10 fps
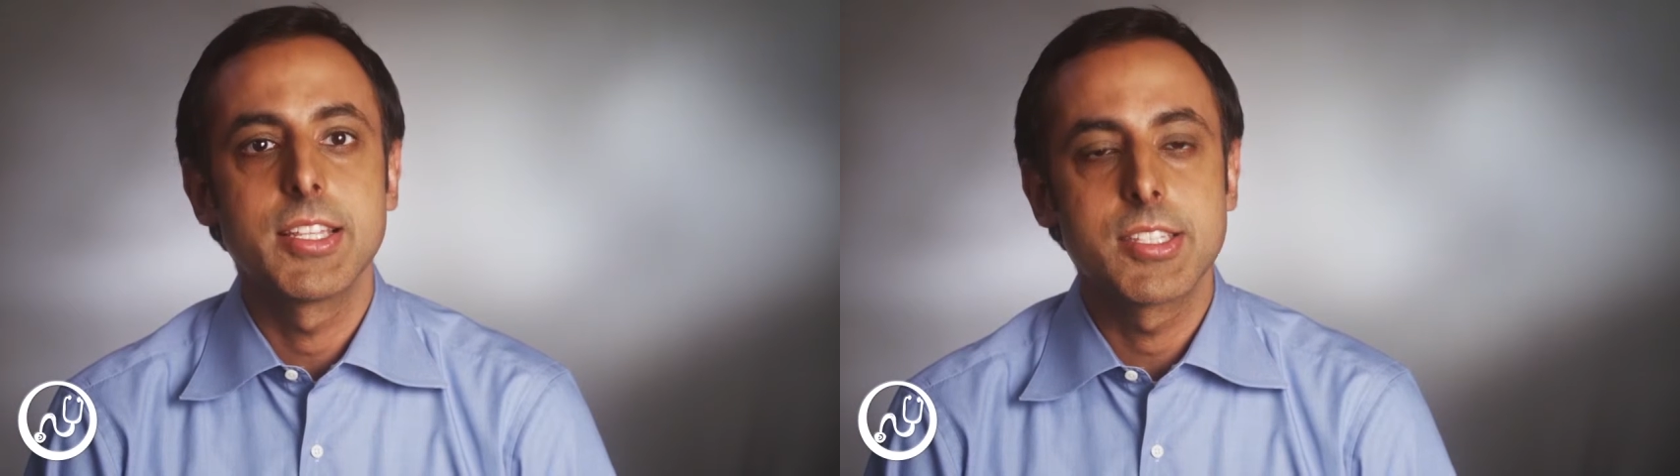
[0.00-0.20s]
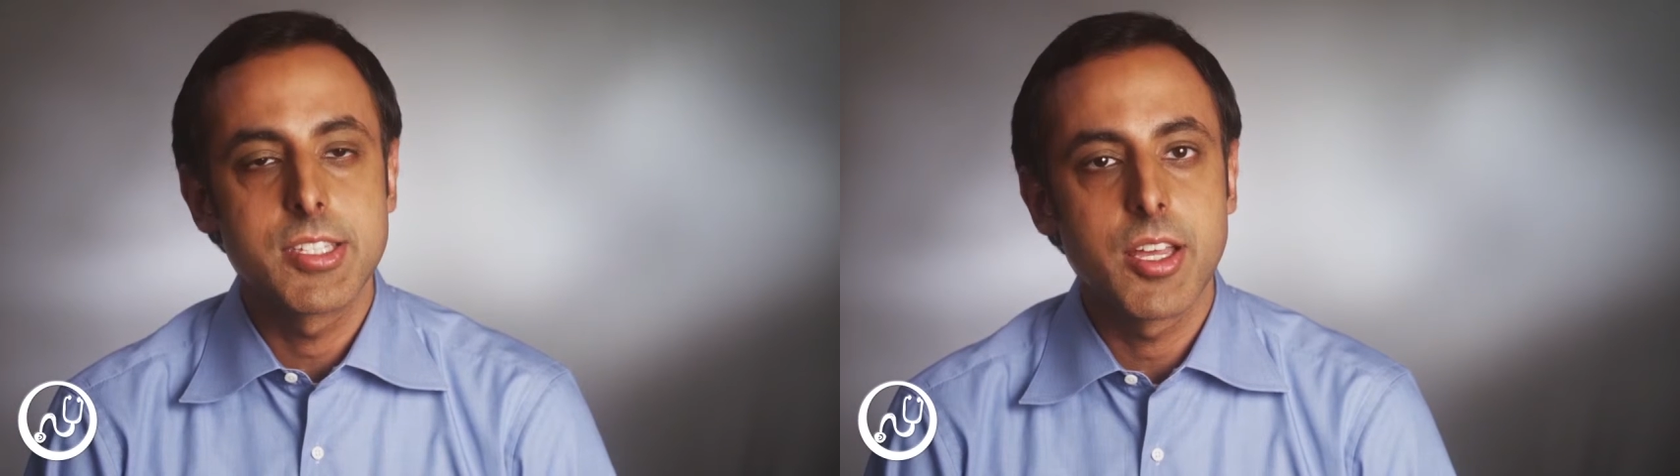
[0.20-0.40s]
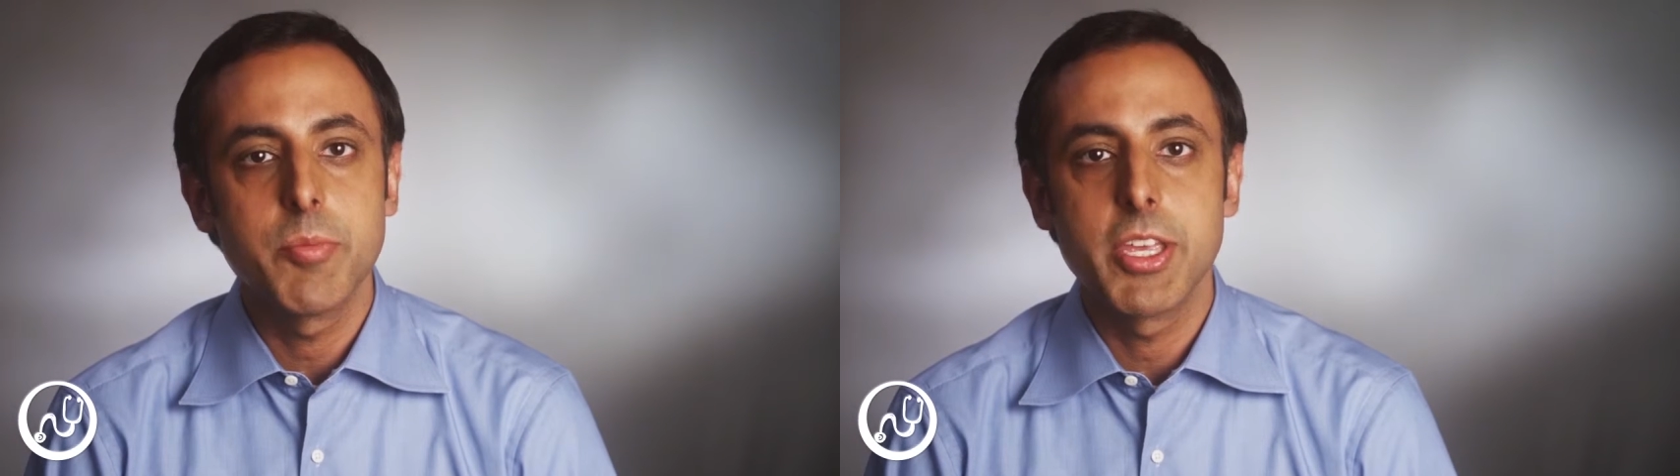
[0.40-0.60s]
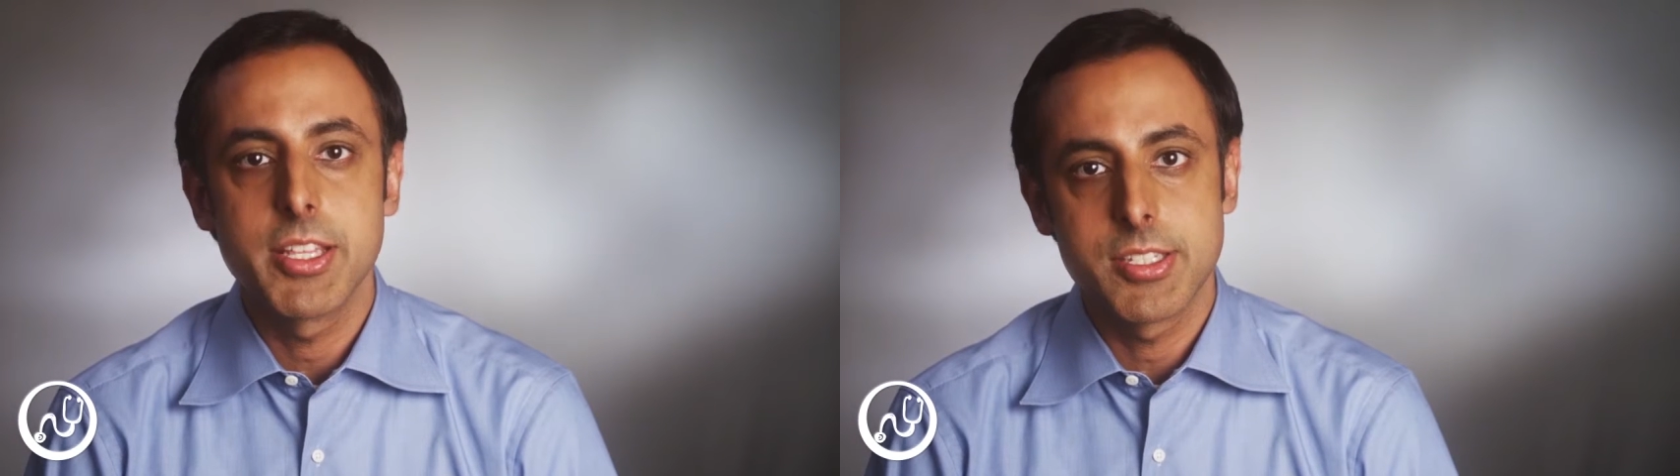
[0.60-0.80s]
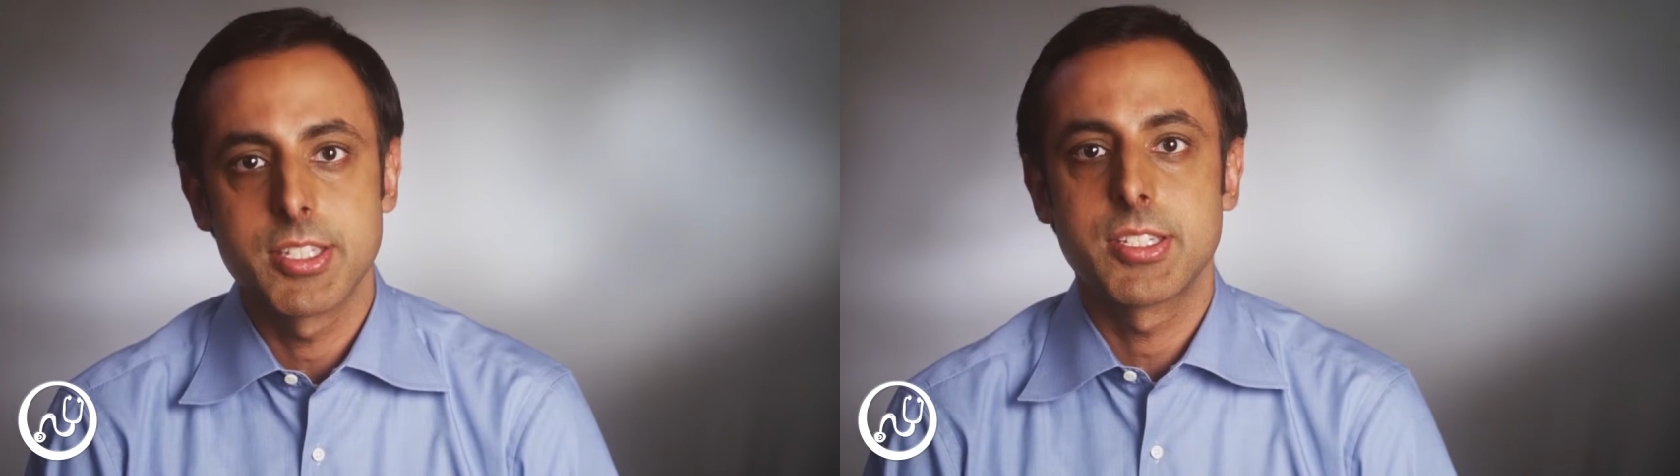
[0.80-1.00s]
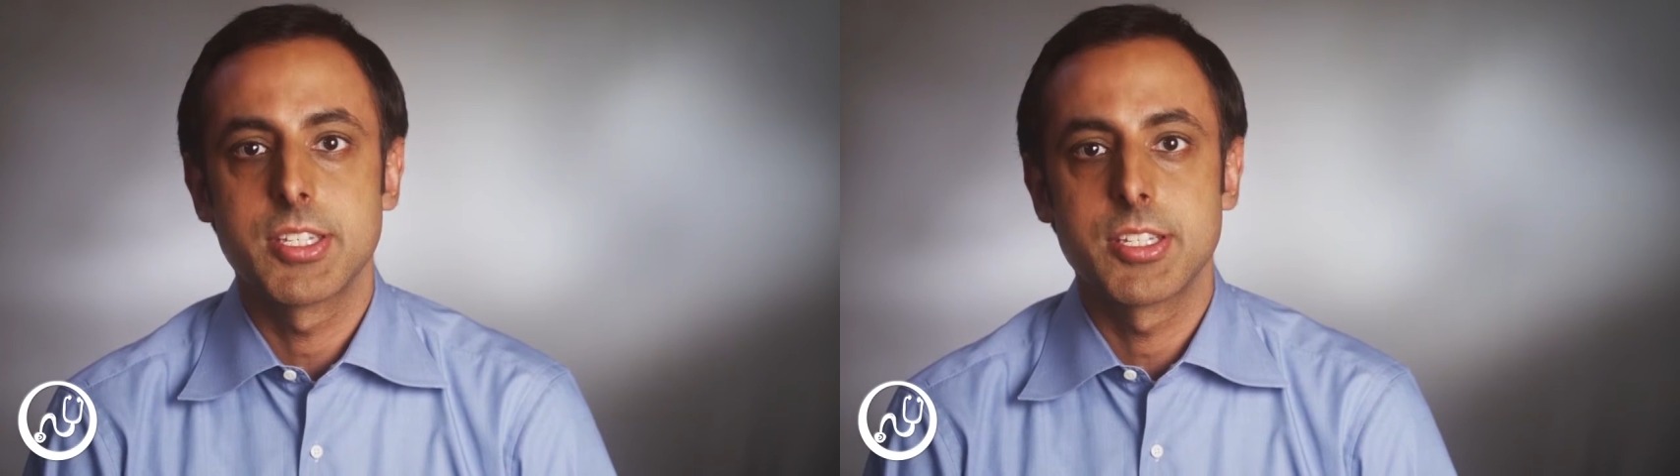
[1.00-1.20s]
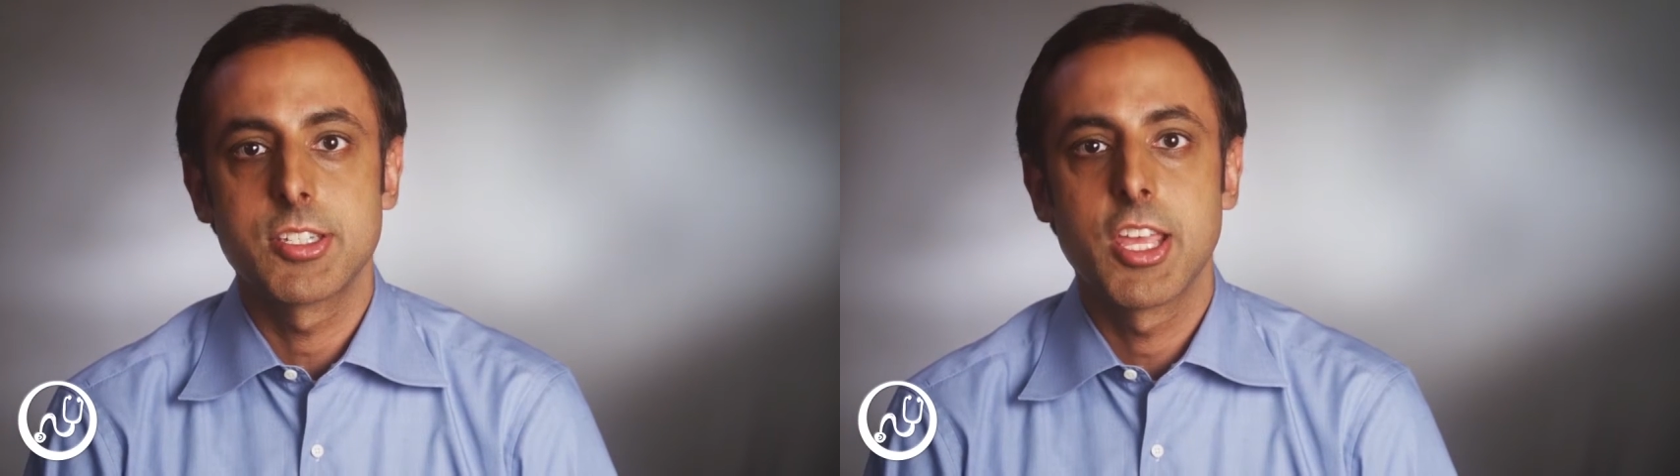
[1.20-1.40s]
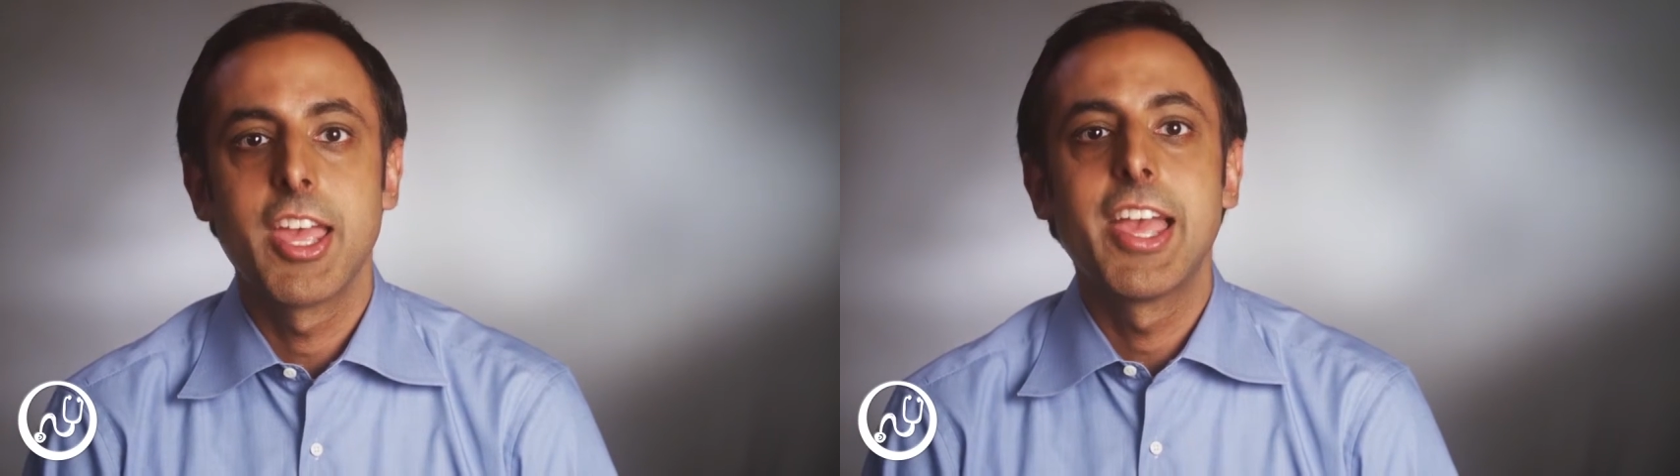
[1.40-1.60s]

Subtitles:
in some instances